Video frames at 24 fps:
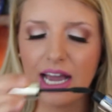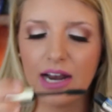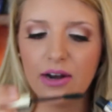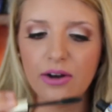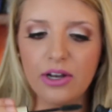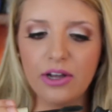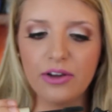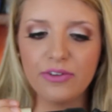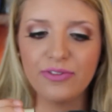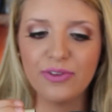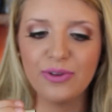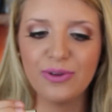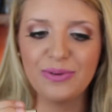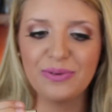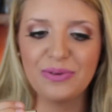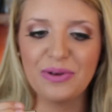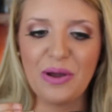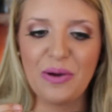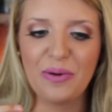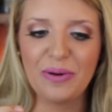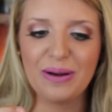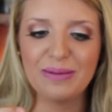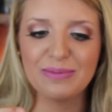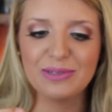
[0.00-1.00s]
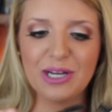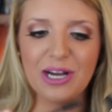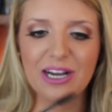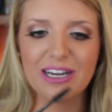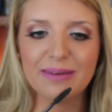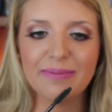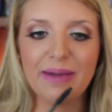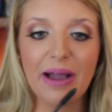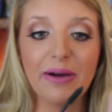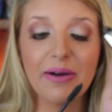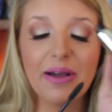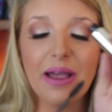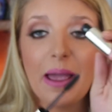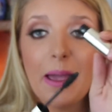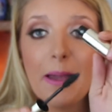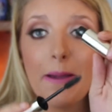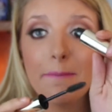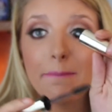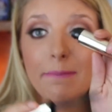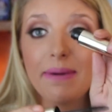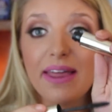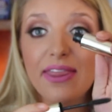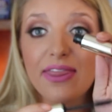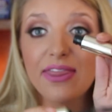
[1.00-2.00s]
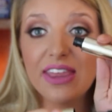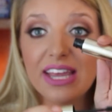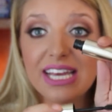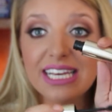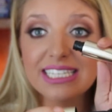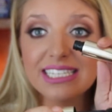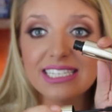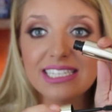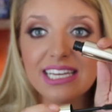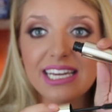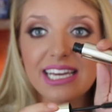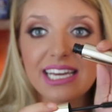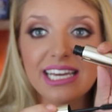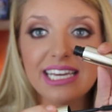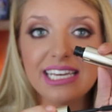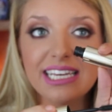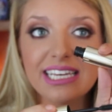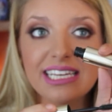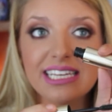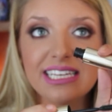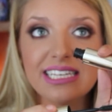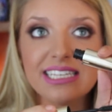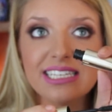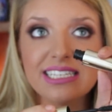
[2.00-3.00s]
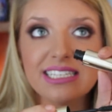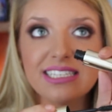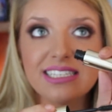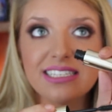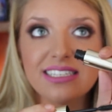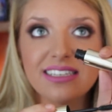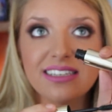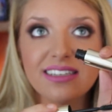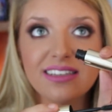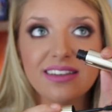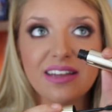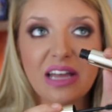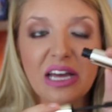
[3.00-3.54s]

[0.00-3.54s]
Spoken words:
I don't know if you know what I'm talking about, but this is